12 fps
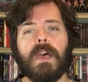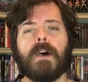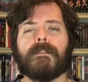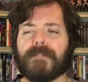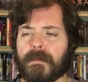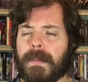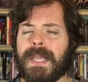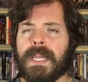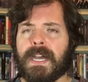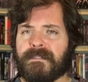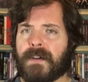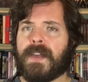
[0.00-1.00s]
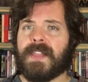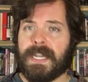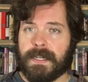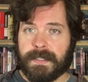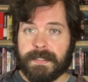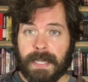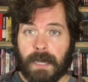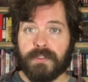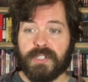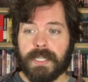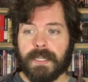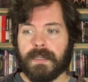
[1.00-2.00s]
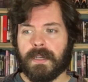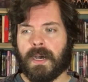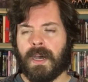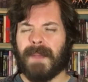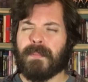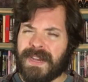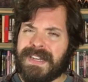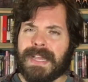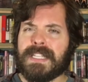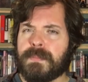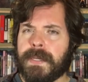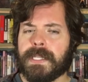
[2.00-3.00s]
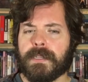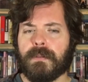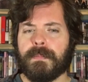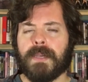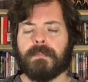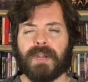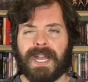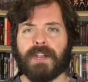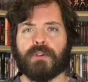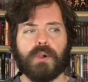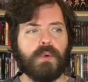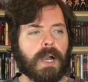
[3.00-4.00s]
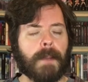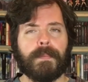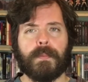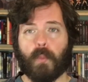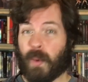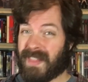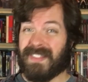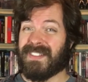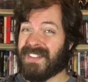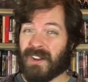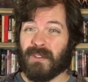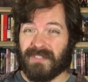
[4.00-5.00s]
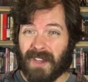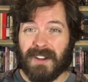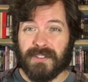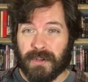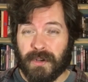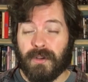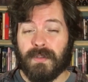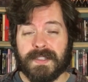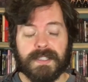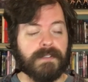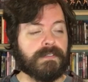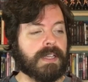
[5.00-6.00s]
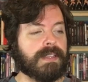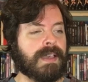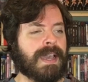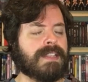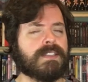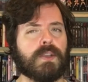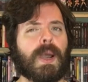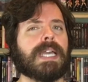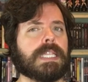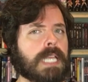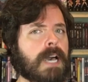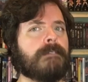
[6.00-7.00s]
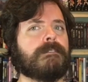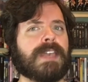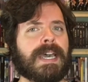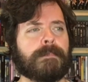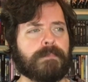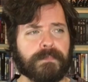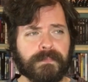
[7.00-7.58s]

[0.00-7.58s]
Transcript: For me, I find that nostalgic. Uh, it predates me a little bit, but I grew up with you know Doctor Who and stuff like that, and so I love that